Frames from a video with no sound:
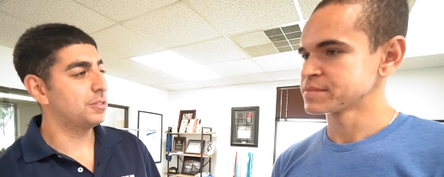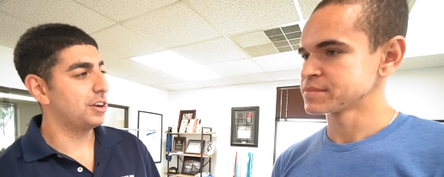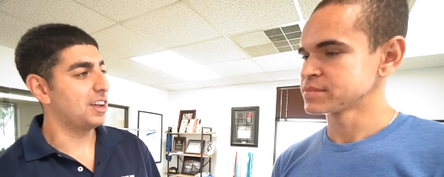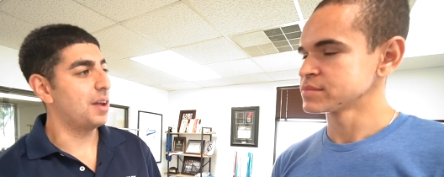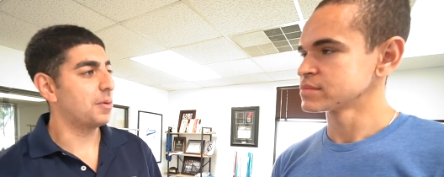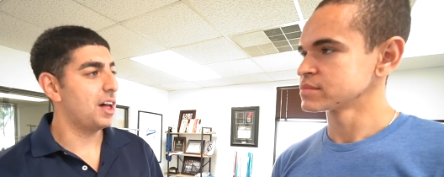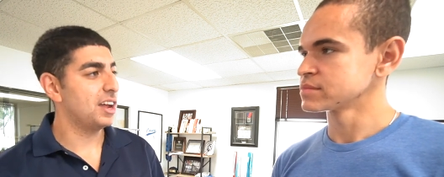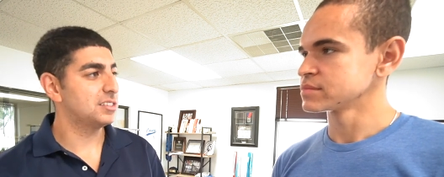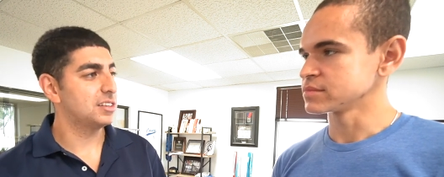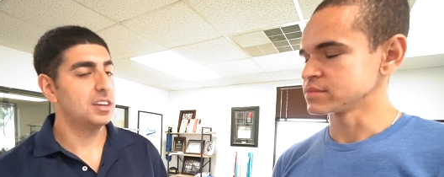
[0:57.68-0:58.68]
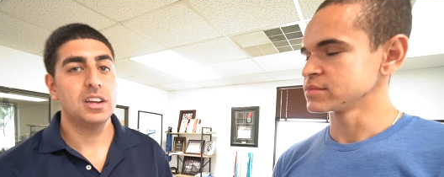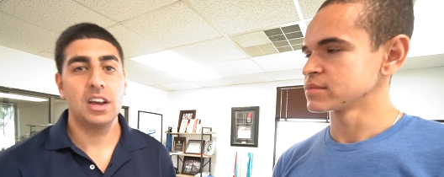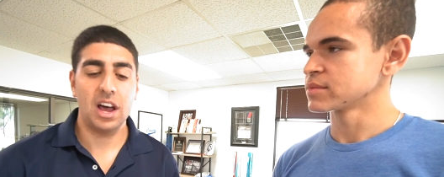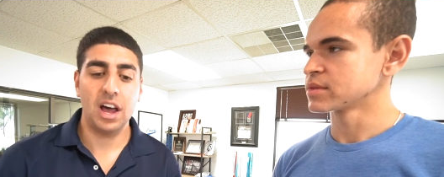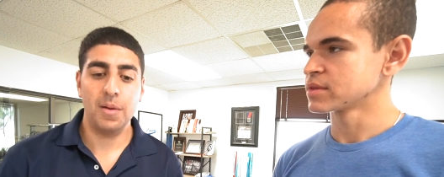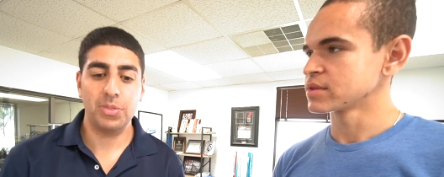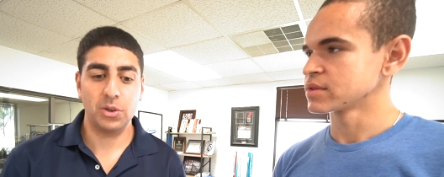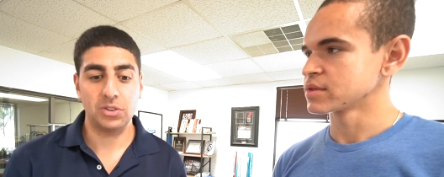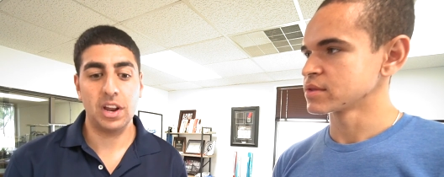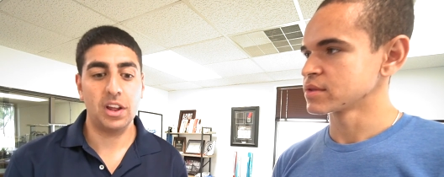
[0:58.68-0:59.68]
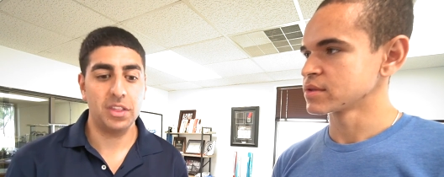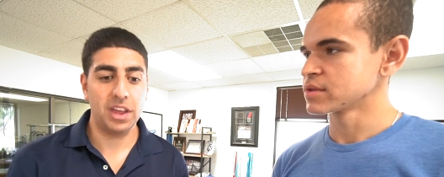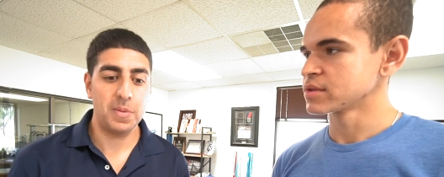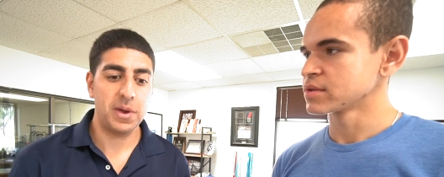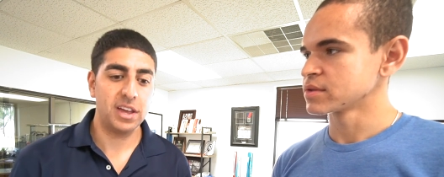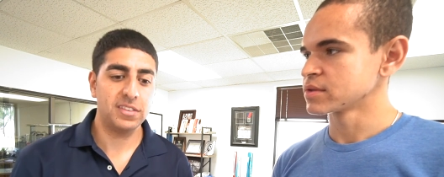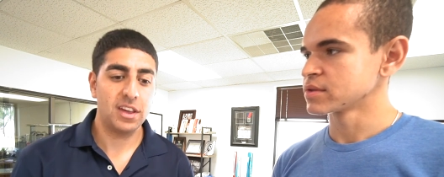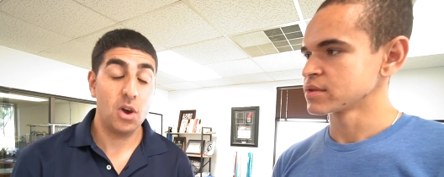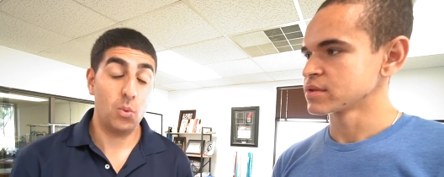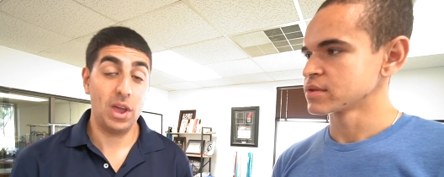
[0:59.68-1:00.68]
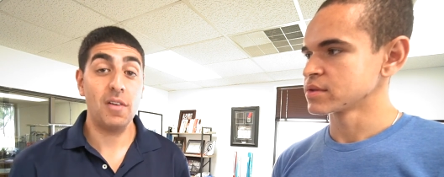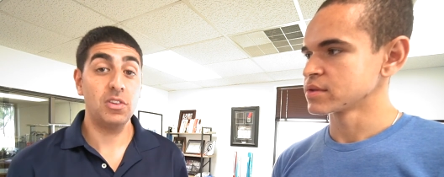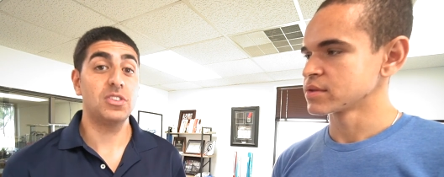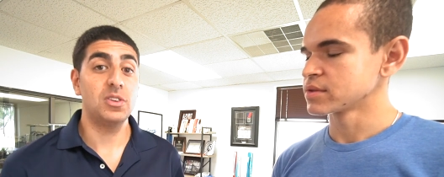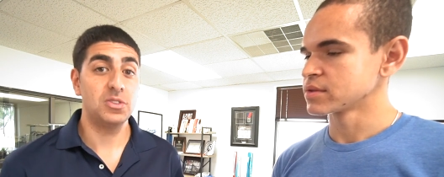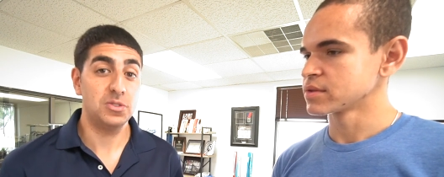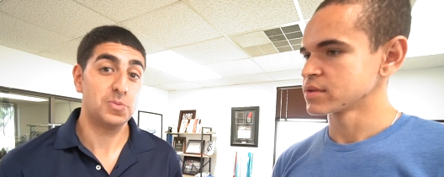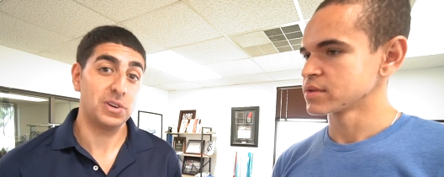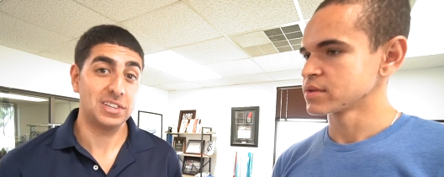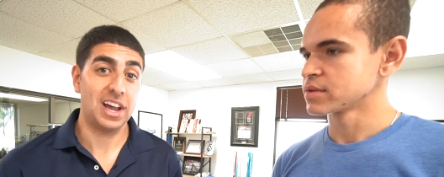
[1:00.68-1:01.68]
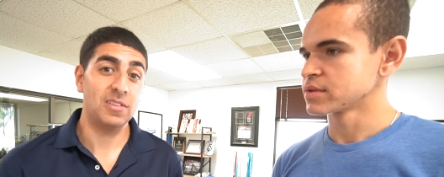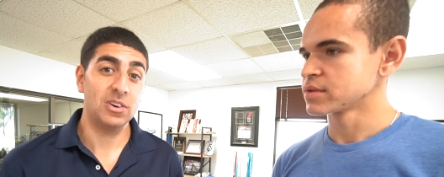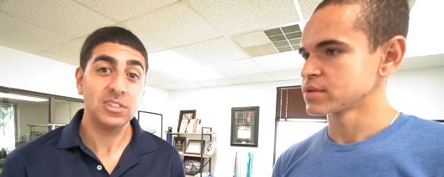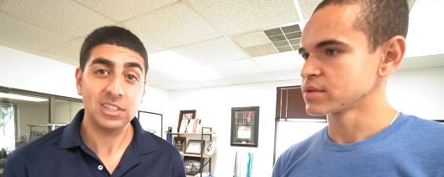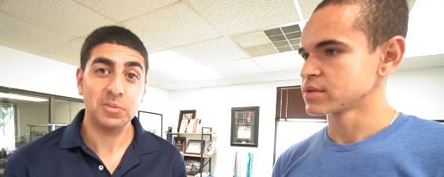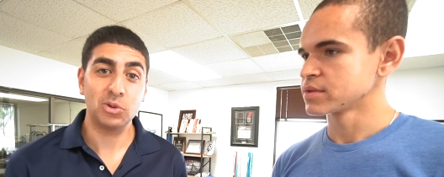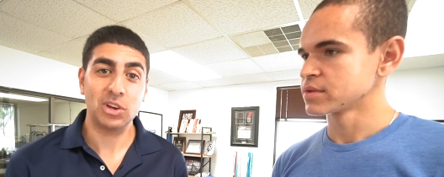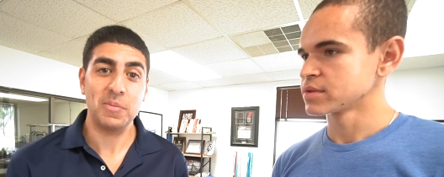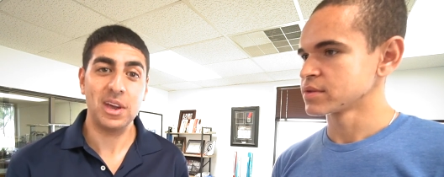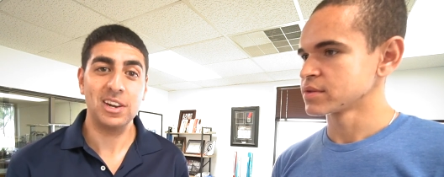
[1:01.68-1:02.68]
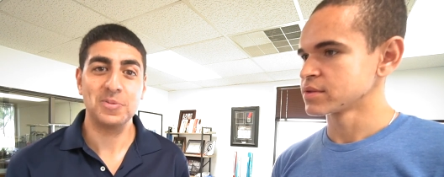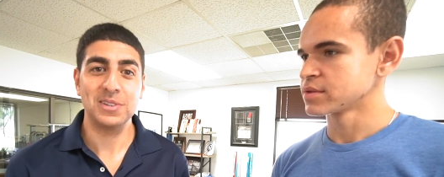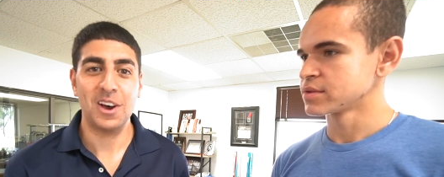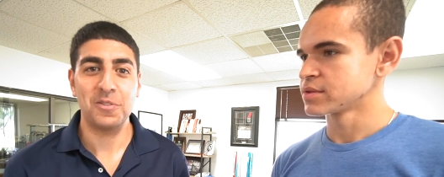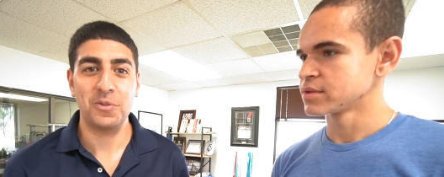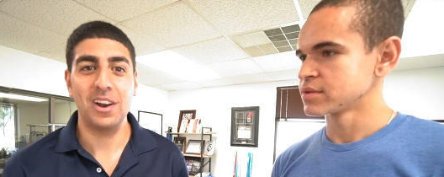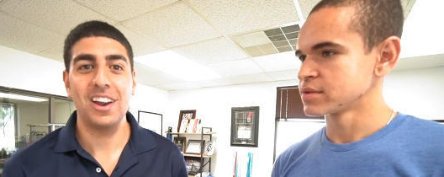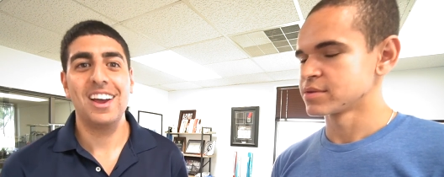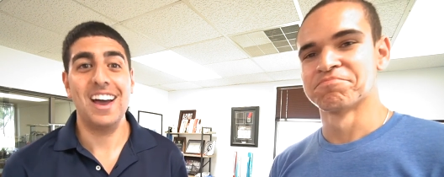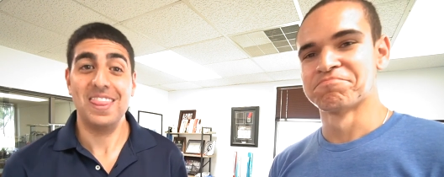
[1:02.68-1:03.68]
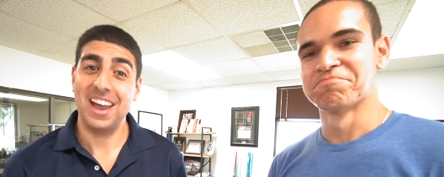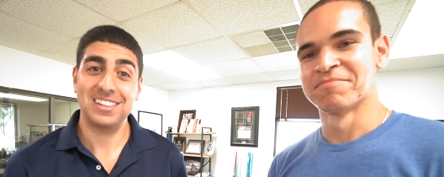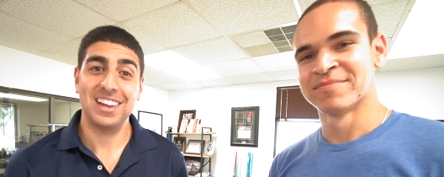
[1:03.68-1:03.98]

Speaker 1: for our time clocks. Mm-hmm. um, those are on all the iPads. We obviously use Printavo, Simple Shop Management software, and that's